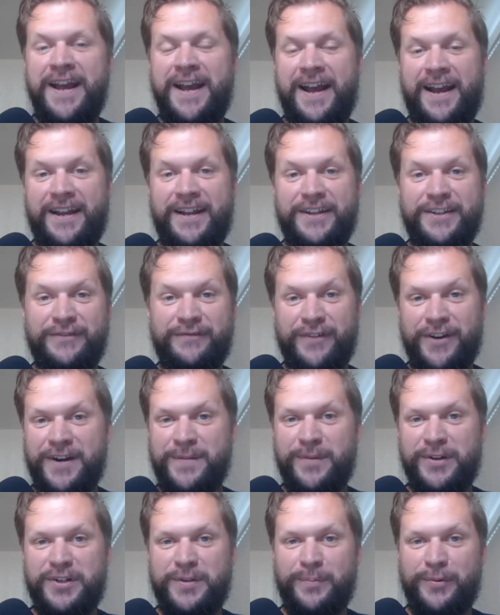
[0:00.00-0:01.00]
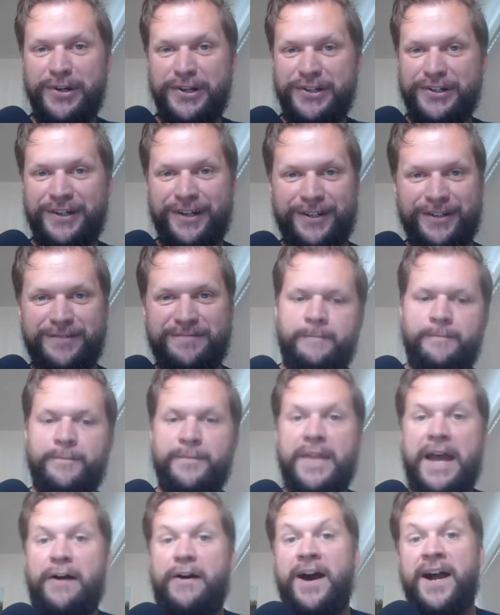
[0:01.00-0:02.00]
and it is very much appreciated.
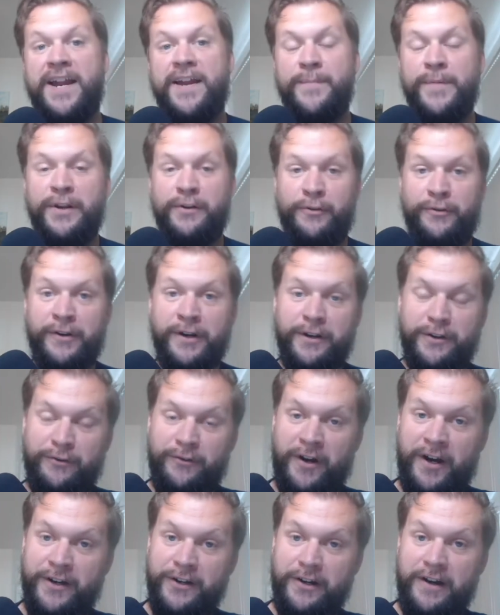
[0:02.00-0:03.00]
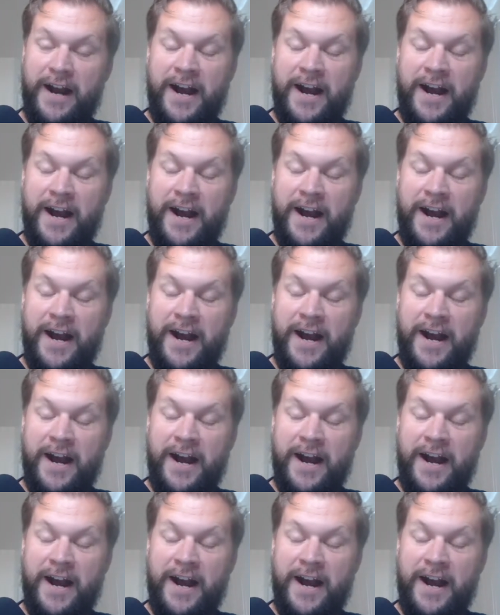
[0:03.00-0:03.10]
Now, I am an arena grinder.